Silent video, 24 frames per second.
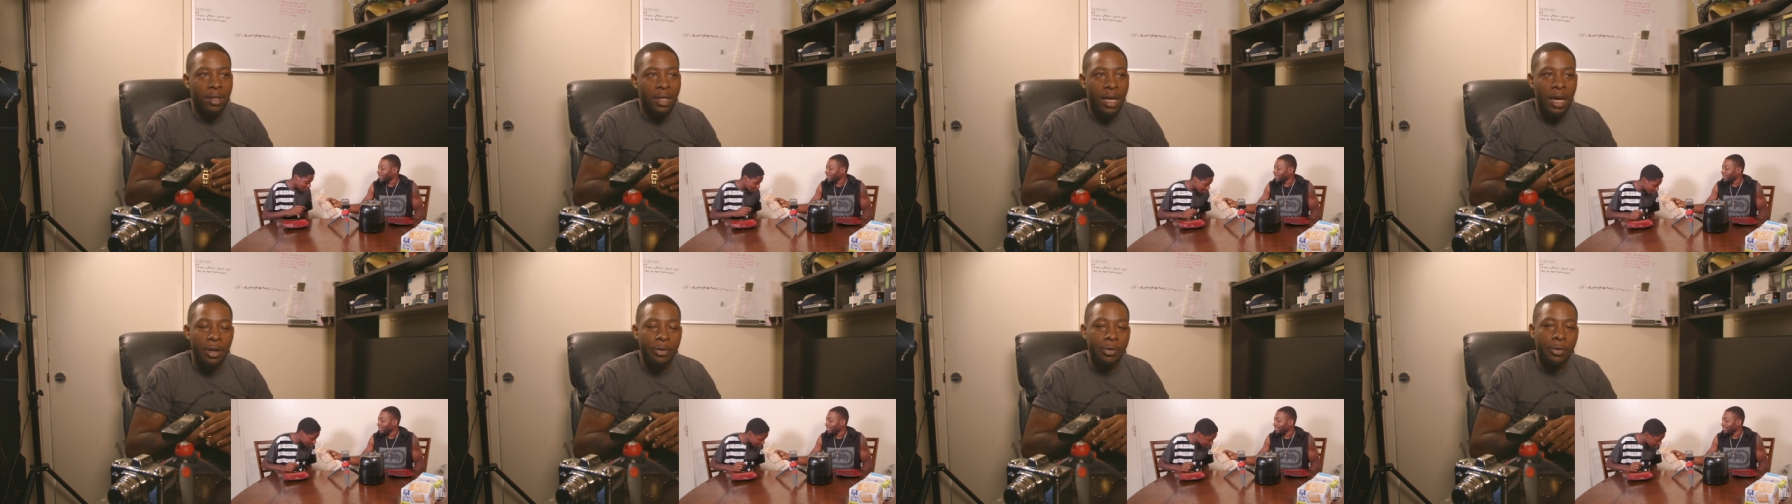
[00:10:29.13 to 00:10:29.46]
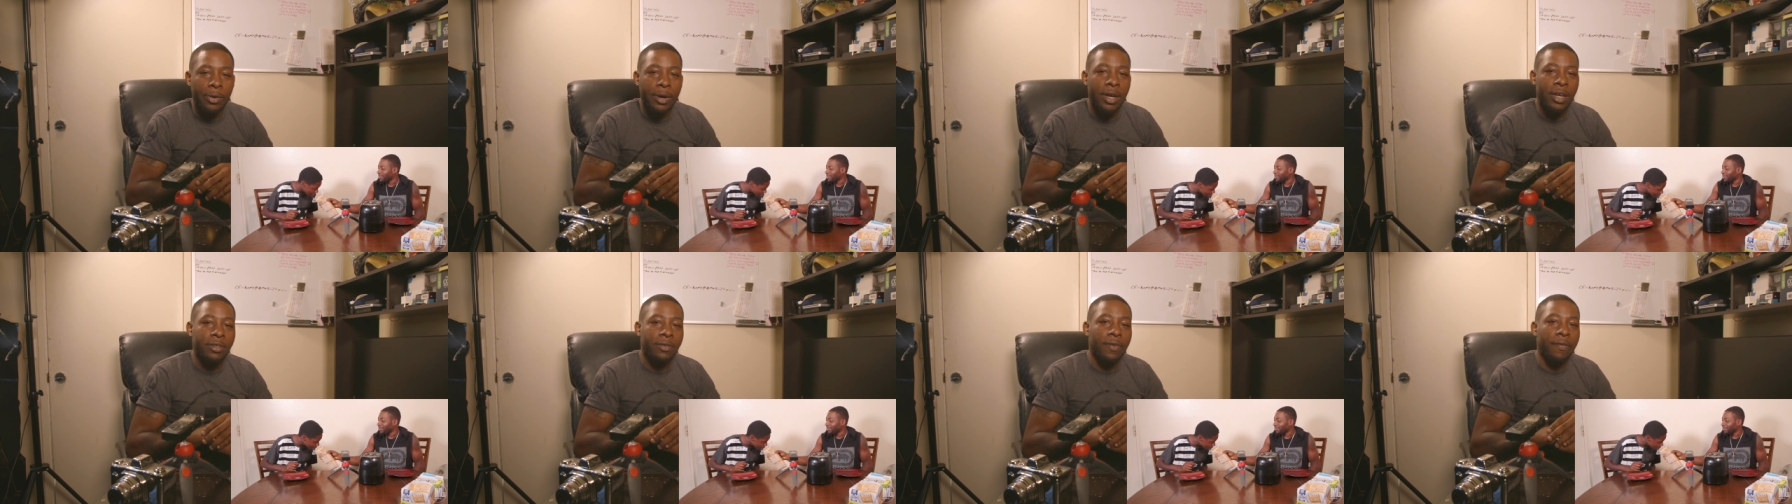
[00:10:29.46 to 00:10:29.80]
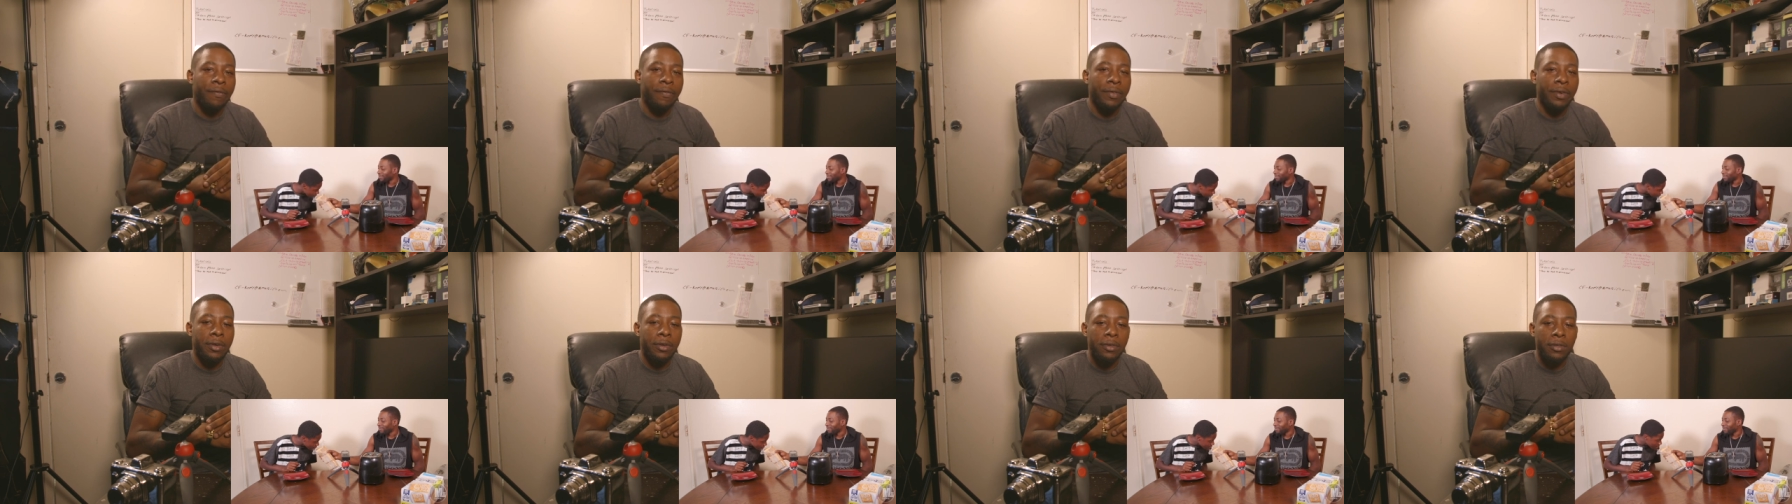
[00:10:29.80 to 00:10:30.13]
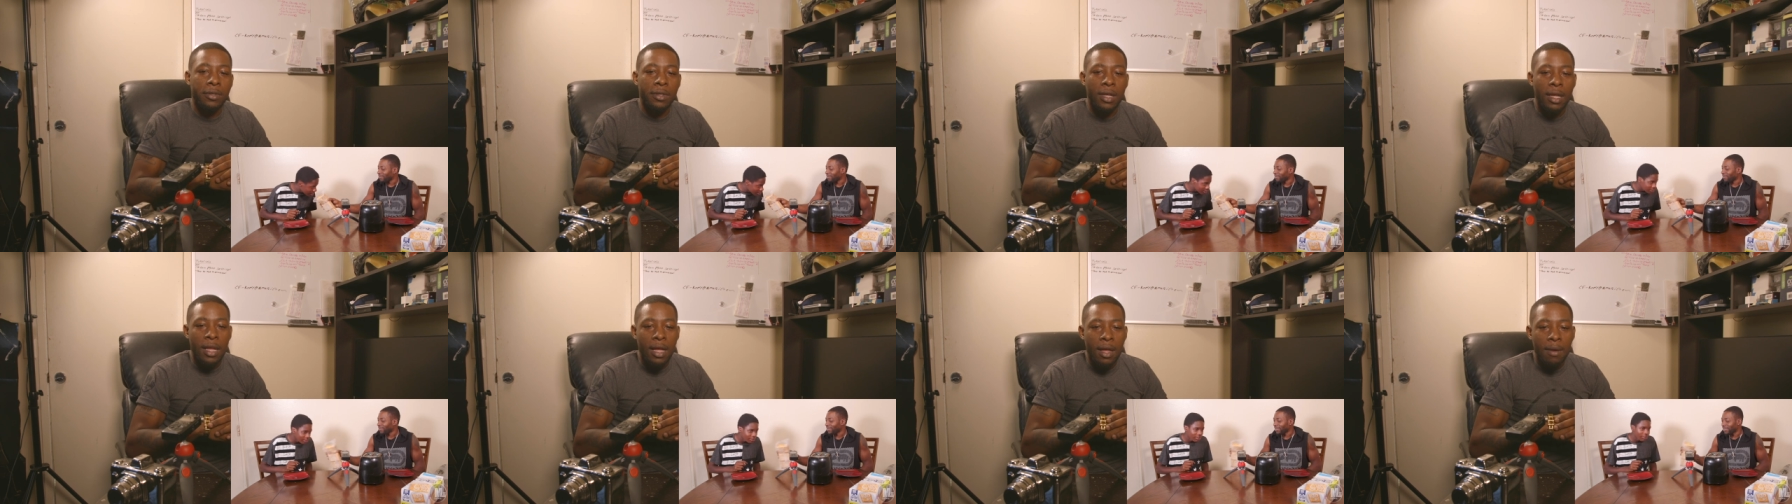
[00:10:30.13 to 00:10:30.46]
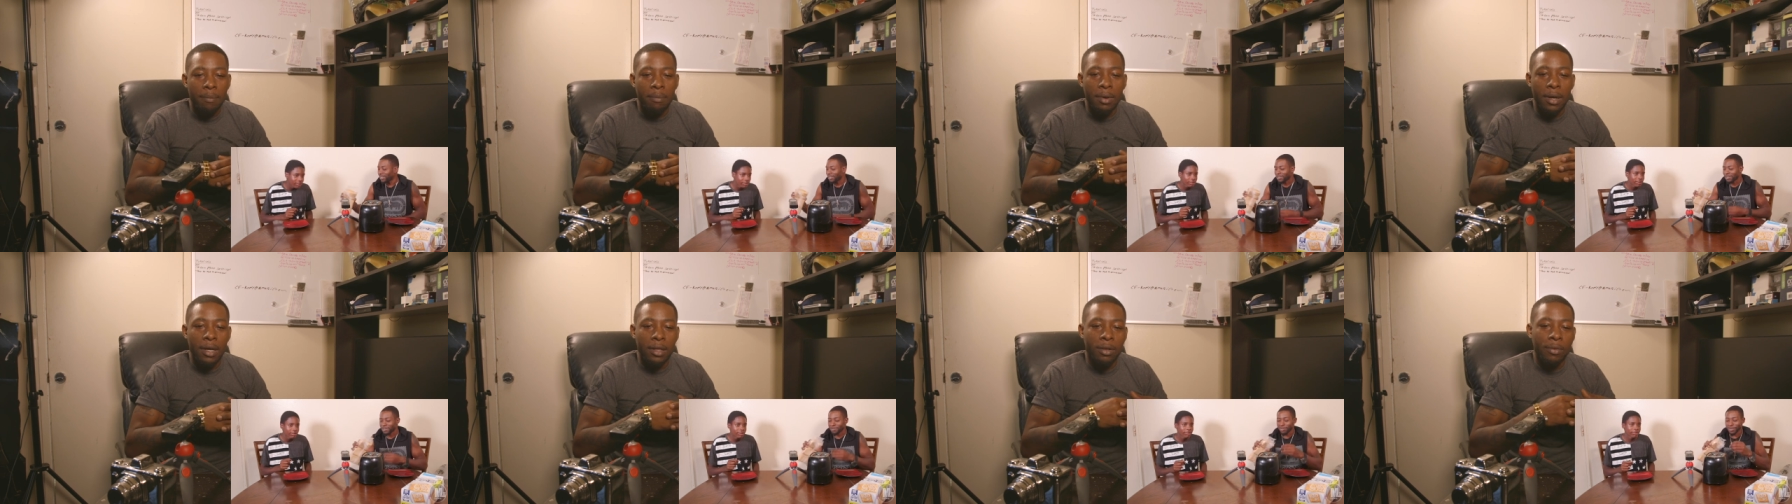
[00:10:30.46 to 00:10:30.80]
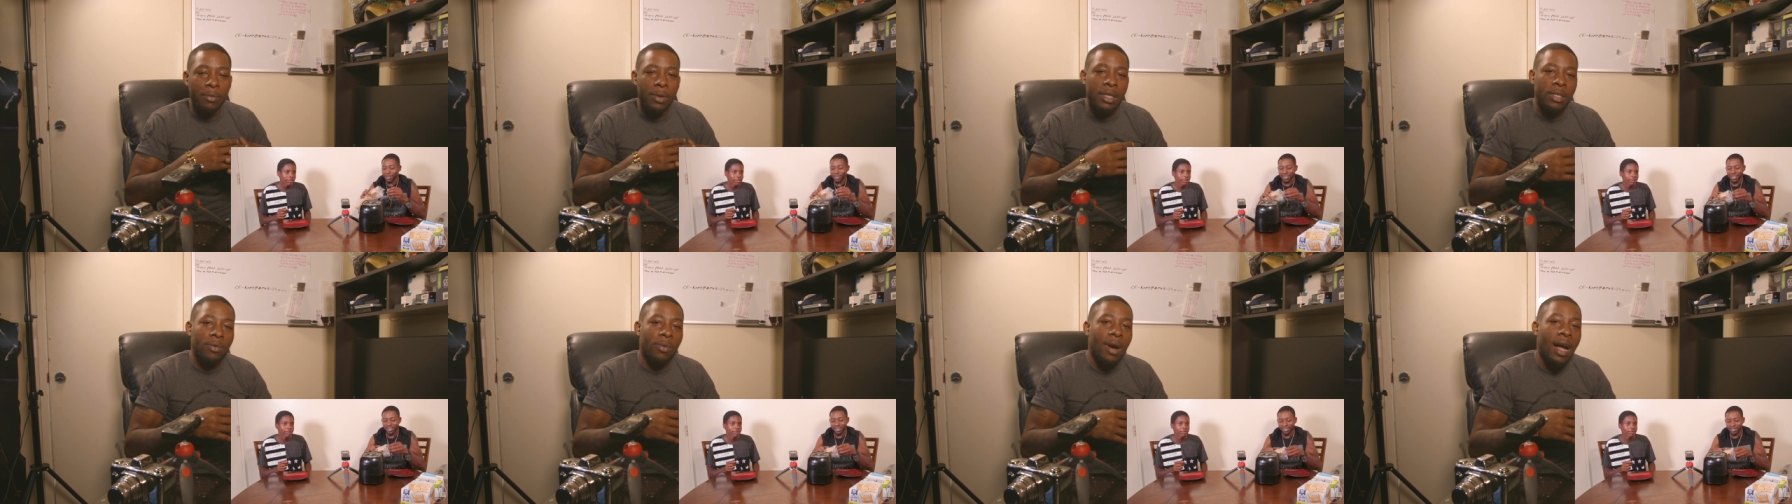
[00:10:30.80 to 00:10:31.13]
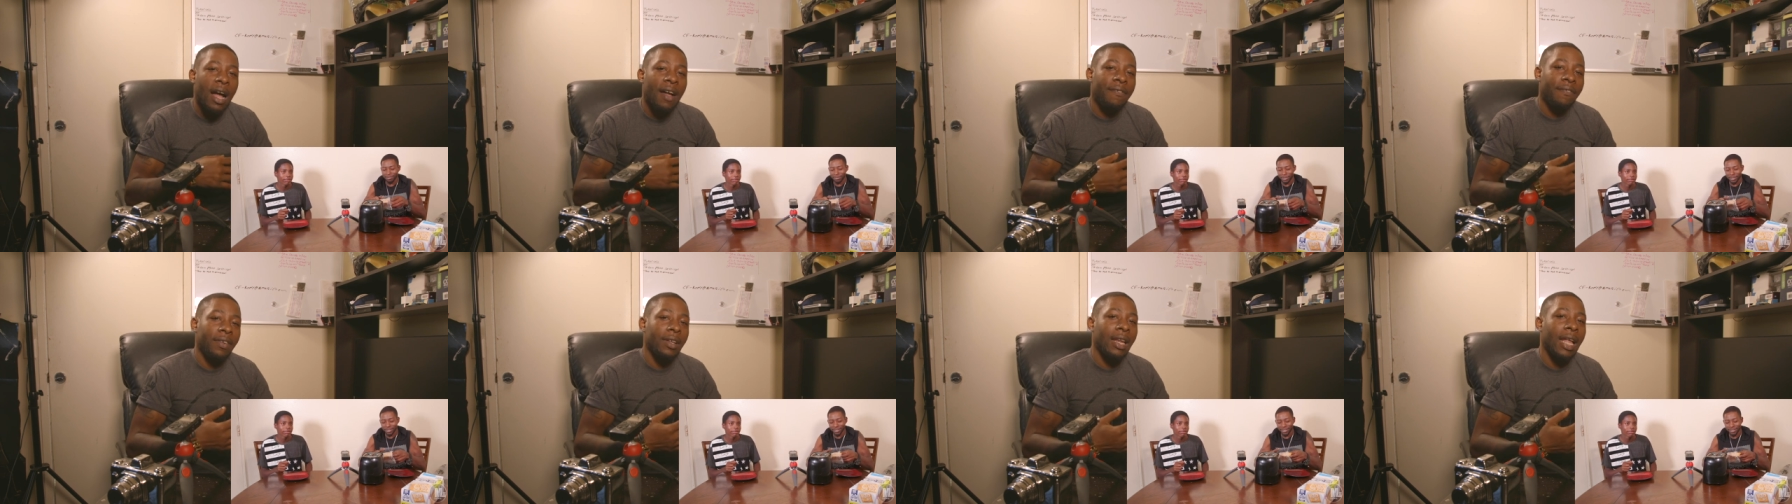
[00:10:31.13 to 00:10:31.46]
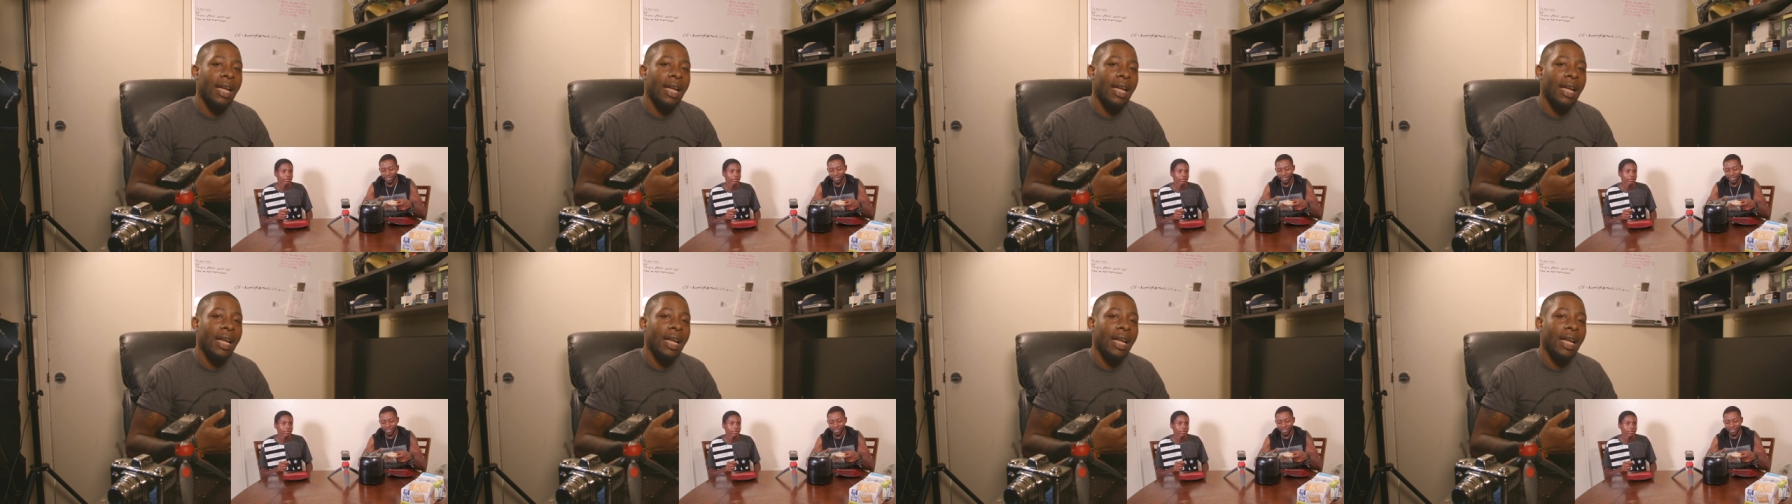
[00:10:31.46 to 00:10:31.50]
under 100 views but the reason why i feel